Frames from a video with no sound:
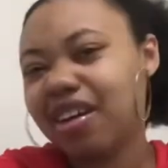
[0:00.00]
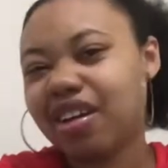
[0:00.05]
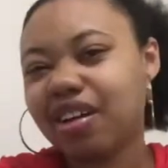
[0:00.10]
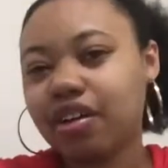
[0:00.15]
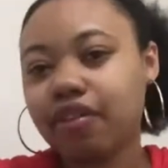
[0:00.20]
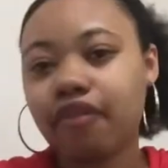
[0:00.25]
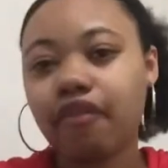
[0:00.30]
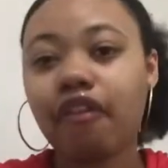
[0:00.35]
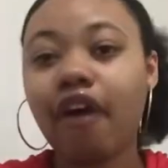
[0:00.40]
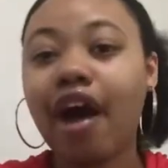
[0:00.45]

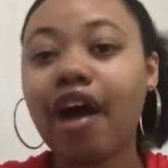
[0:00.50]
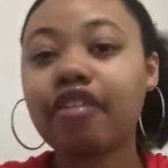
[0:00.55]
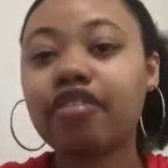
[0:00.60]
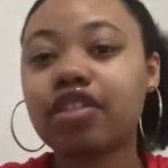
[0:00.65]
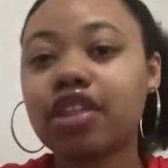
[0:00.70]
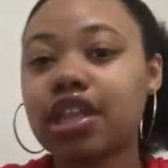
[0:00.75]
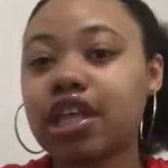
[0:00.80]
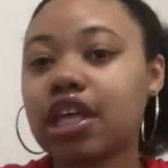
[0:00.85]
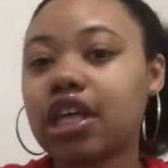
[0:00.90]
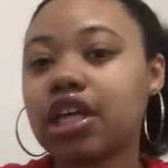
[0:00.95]
5
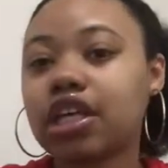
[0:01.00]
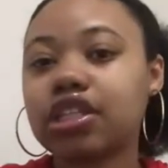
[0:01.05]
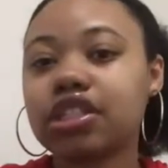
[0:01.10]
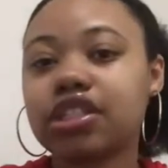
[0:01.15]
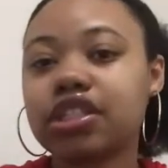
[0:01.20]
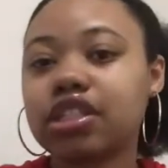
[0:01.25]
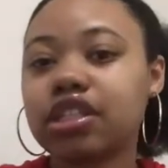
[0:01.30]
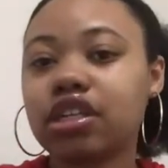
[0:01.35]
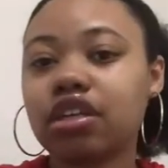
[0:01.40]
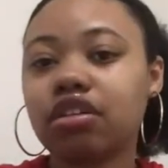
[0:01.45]
things
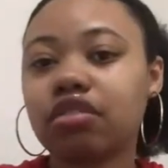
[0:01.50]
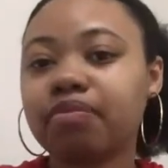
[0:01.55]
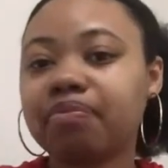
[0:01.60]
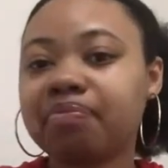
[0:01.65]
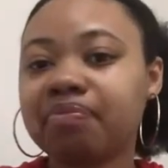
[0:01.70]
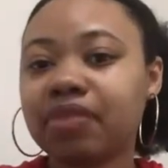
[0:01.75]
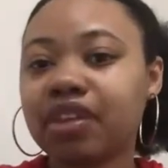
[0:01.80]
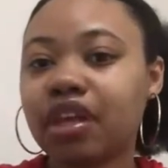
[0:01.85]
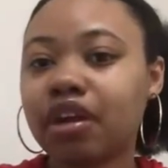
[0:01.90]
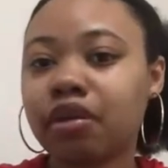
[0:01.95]

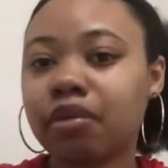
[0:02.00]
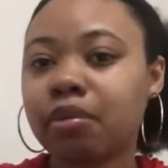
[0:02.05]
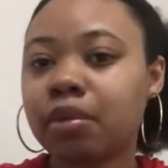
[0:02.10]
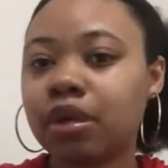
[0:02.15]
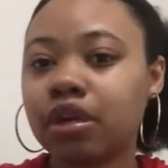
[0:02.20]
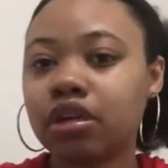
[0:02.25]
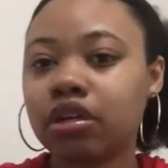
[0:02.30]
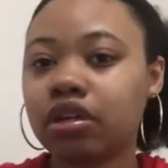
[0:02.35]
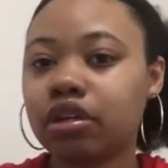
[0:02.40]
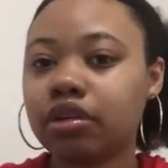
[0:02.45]
that I'm
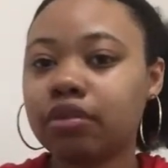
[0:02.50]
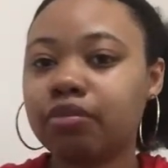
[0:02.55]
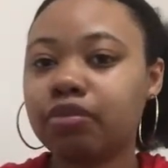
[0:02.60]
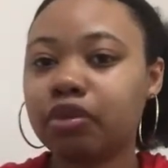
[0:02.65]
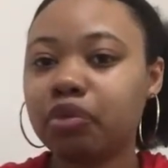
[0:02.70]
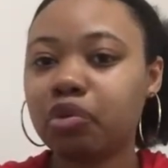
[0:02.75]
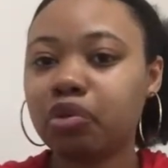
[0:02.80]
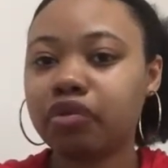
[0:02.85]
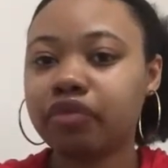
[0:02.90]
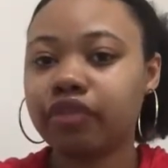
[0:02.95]
gonna be
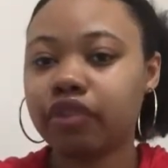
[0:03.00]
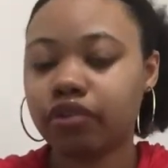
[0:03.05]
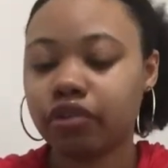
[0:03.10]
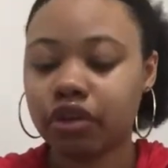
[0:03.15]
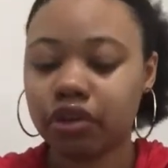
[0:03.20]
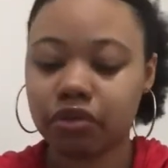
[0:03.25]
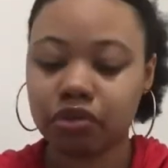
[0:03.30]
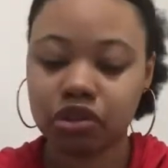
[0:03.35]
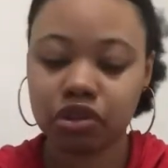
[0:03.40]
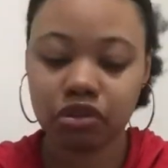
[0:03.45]
reviewing
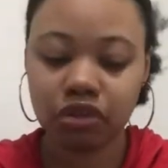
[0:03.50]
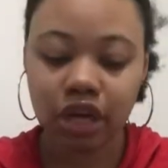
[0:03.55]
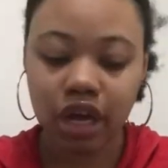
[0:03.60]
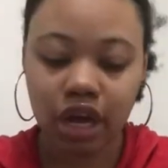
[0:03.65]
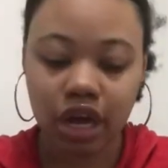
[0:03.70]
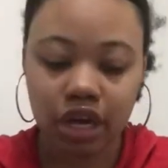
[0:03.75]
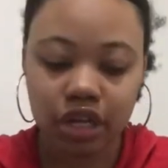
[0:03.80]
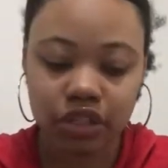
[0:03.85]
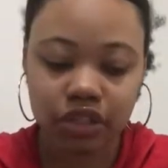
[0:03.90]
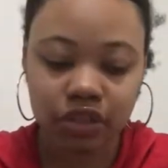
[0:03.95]
with you
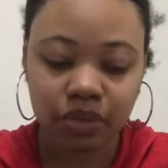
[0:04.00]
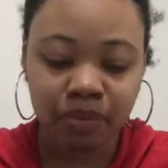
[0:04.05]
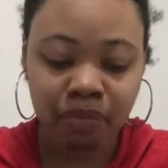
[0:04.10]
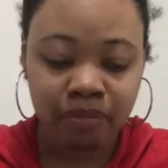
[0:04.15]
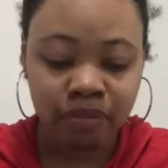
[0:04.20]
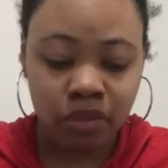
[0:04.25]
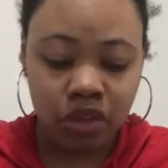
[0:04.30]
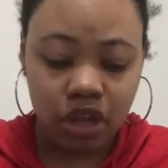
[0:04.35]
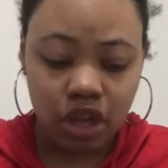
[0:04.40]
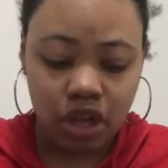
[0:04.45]
guys.
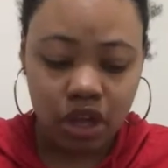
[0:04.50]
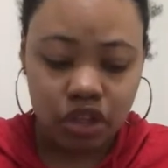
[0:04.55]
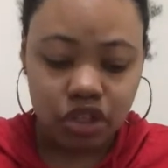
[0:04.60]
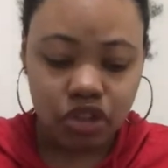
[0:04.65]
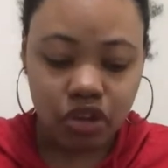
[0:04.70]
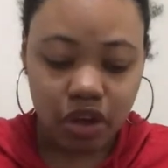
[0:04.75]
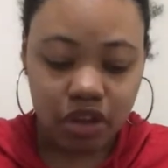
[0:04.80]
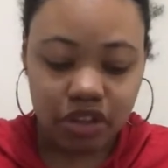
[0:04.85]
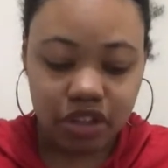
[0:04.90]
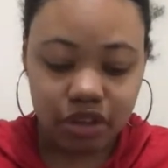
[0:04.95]
So
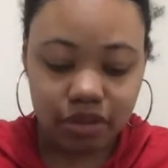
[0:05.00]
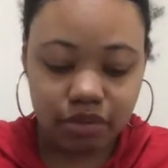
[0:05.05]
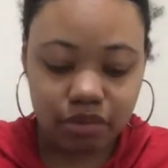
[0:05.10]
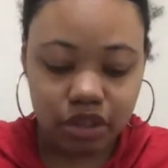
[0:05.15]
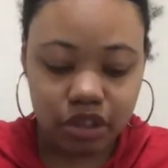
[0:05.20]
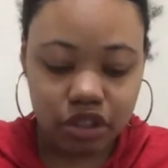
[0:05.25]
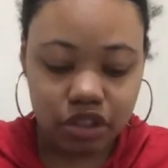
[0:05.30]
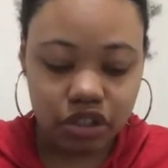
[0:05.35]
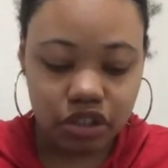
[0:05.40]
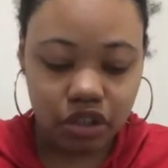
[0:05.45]
I think I'm
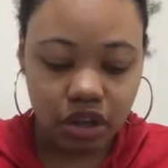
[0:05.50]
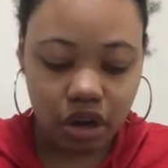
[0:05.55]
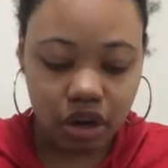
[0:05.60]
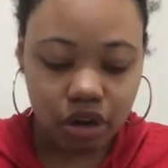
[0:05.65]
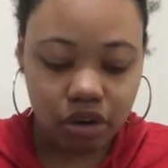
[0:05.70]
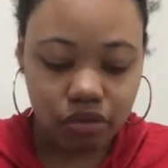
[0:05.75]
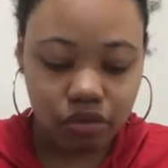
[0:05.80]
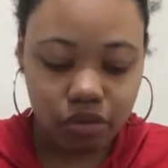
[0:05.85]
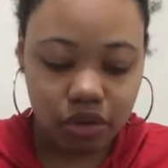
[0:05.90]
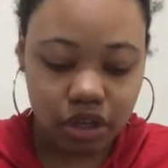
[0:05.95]
gonna start
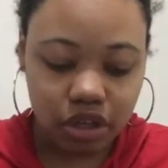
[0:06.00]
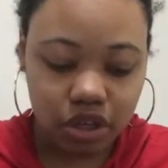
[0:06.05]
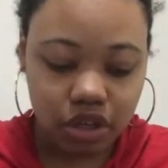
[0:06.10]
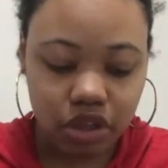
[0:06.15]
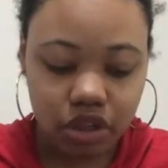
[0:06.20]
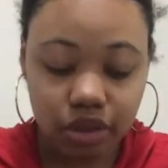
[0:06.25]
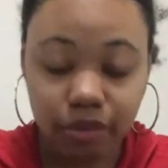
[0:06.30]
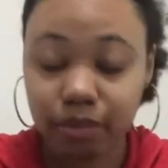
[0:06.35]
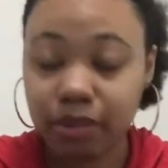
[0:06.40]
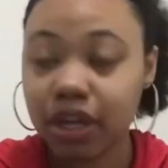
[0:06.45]
with the
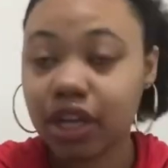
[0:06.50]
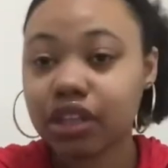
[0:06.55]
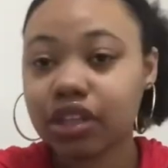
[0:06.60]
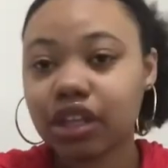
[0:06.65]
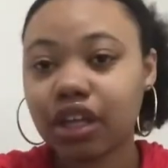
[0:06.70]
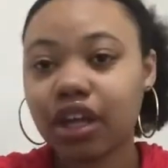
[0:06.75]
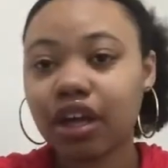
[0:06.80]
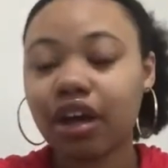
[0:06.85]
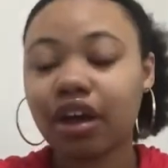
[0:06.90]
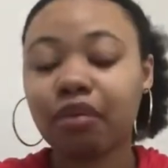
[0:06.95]
big
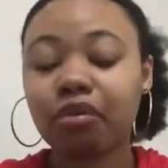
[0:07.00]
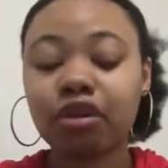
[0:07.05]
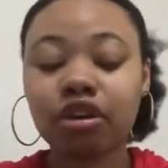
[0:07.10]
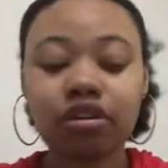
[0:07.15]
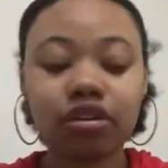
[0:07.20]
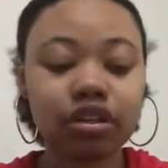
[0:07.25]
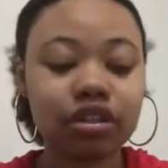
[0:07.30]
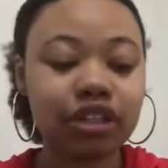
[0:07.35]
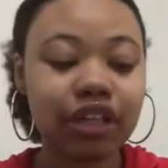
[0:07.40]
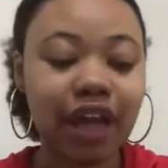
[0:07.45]
thing. I'm
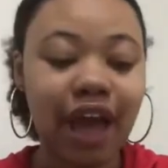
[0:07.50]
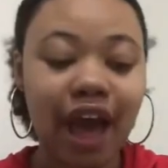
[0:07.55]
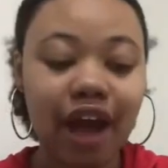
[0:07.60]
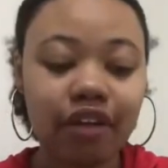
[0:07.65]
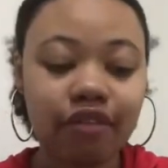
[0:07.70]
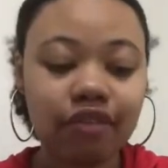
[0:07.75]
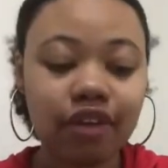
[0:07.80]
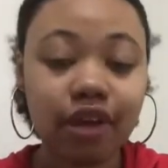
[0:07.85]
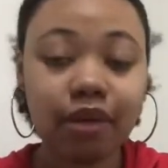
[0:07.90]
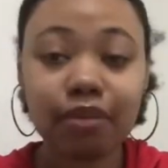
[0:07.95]
currently out of
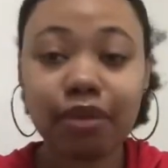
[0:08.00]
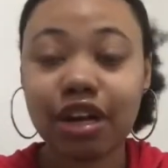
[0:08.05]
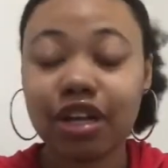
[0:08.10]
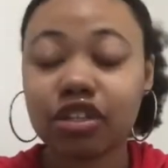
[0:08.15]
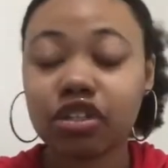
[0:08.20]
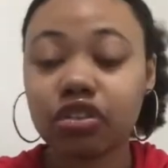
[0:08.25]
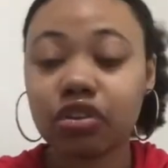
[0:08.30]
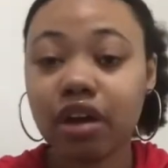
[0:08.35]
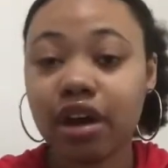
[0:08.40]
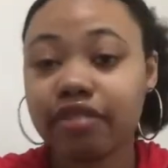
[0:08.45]
it, but I
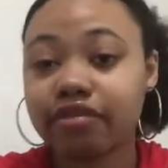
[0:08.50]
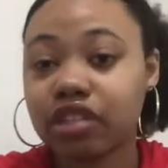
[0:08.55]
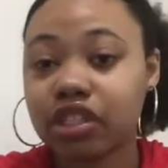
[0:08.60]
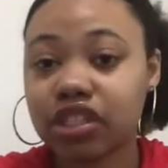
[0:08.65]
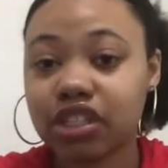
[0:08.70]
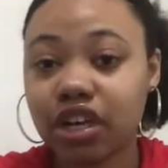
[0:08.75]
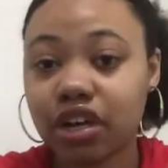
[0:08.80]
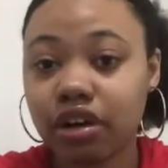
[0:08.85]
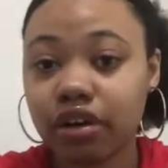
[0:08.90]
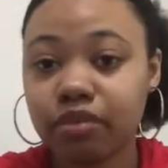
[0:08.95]
still have the
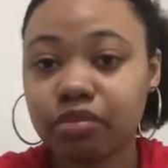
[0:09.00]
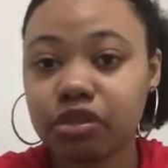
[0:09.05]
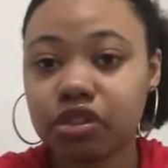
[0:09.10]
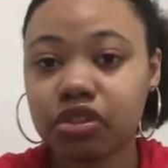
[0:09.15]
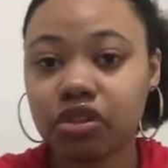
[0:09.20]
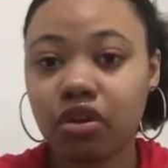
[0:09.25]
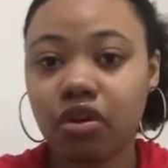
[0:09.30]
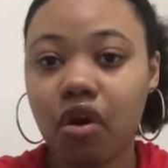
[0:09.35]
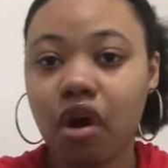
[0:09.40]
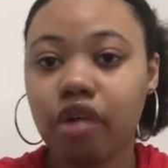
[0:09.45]
tubs,
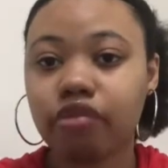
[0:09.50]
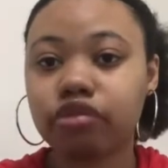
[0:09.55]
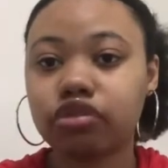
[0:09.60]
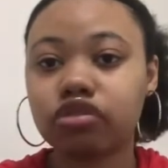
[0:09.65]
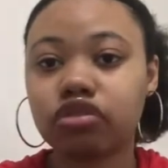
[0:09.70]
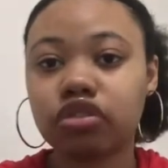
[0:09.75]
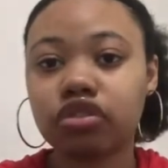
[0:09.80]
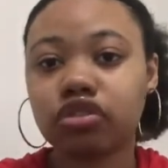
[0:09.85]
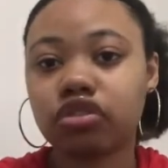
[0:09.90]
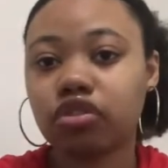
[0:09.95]
so I would
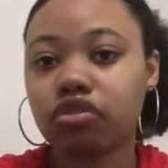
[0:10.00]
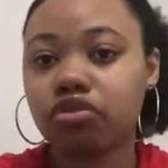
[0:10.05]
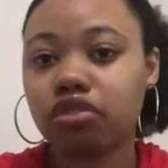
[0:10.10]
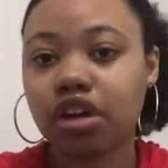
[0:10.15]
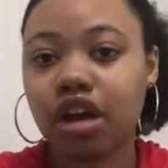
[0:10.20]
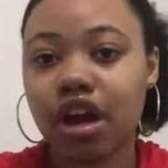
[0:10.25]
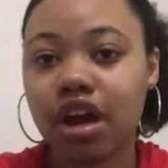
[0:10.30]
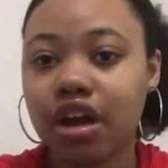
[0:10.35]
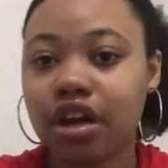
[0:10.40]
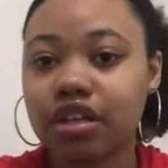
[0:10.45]
just show you
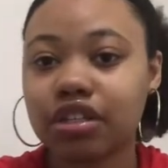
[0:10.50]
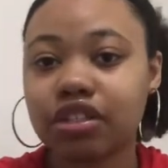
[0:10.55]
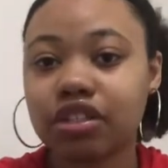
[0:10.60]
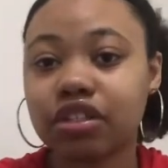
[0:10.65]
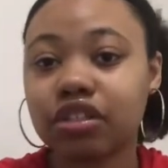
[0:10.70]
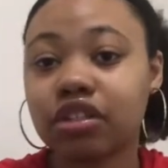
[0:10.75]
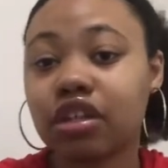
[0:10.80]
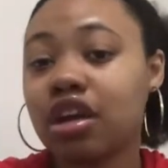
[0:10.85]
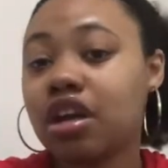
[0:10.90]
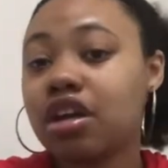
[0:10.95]
guys and
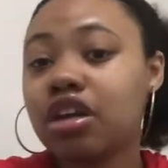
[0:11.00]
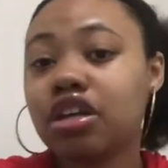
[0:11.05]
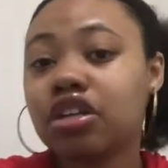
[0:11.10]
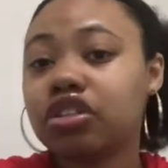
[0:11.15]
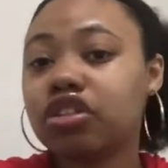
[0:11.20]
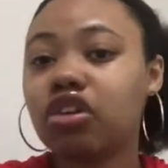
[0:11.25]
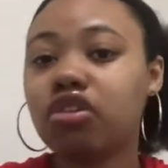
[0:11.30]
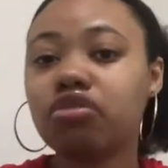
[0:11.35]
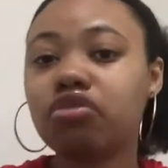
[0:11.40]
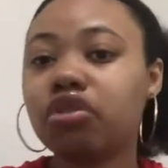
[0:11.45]

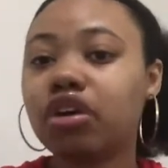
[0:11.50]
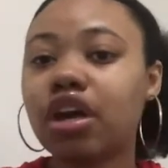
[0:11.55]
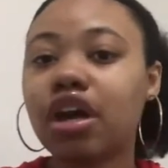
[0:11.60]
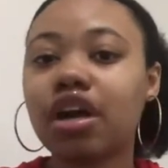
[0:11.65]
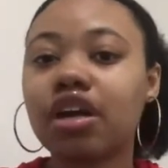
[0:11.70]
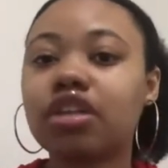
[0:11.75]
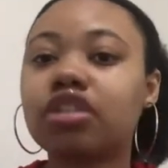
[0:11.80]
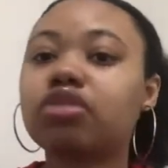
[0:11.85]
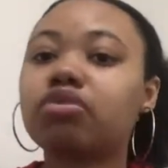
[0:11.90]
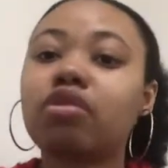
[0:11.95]
tell you
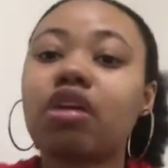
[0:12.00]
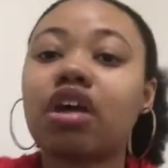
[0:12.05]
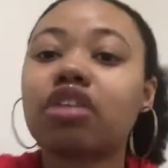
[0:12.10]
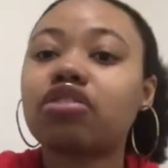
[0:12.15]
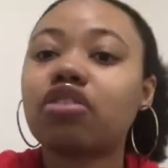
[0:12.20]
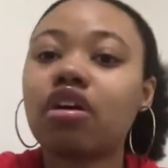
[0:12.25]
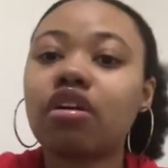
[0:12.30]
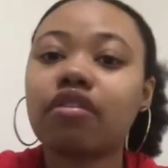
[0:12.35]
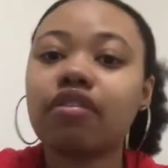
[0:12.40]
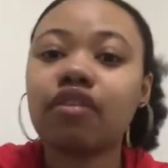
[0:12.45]
guys what I
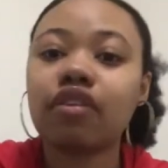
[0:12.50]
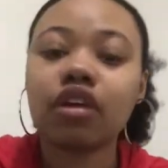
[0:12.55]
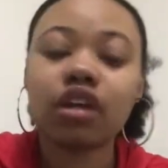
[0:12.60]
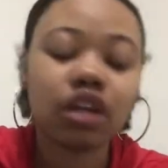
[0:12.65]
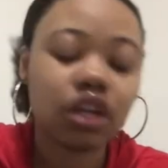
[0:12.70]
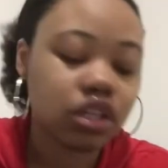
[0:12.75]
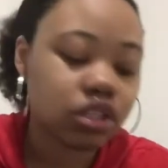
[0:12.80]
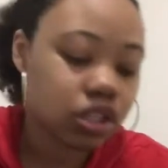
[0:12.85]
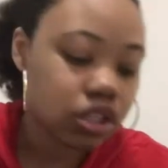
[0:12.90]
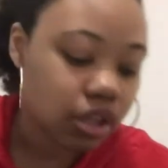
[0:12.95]
thought of it
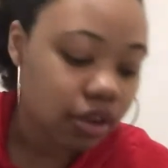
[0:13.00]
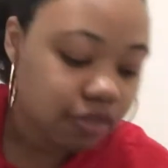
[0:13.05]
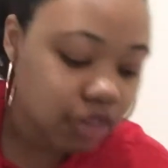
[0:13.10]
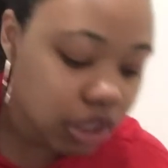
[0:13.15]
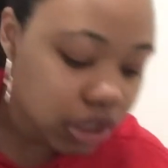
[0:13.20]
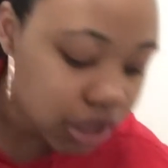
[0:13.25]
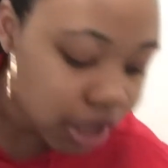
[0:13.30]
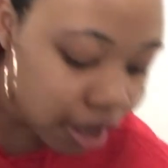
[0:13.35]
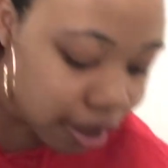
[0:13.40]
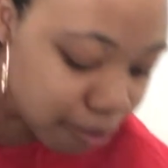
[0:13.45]
and stuff like
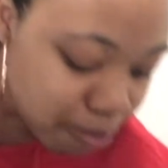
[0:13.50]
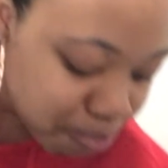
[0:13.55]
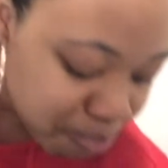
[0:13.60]
that.